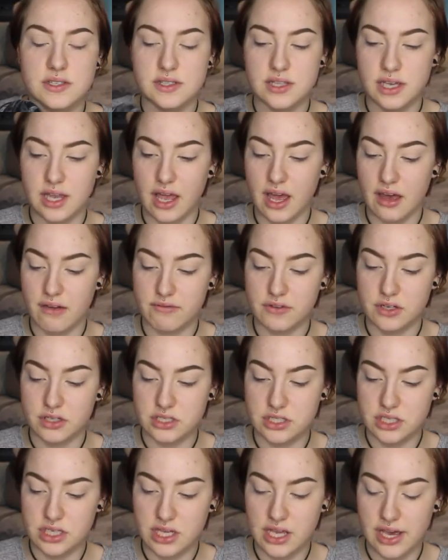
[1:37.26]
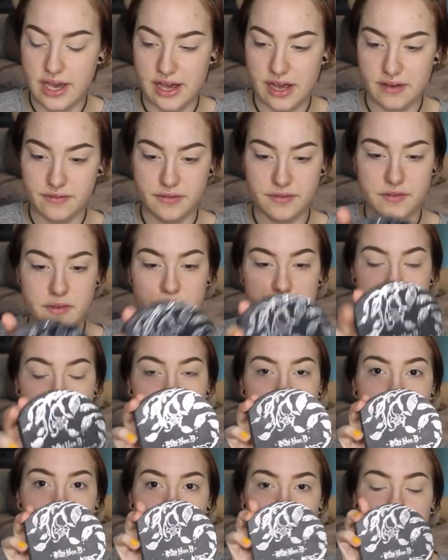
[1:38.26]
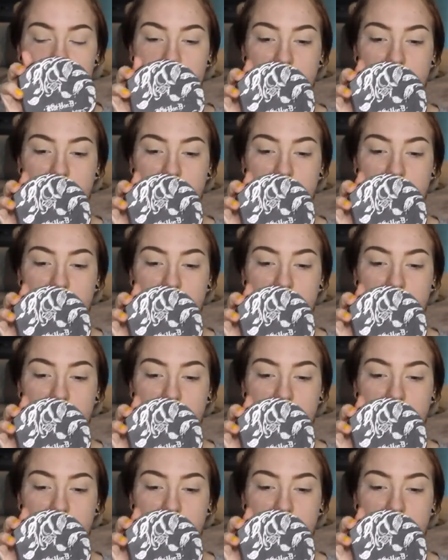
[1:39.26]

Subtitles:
is the Kat Von D half of the Better Together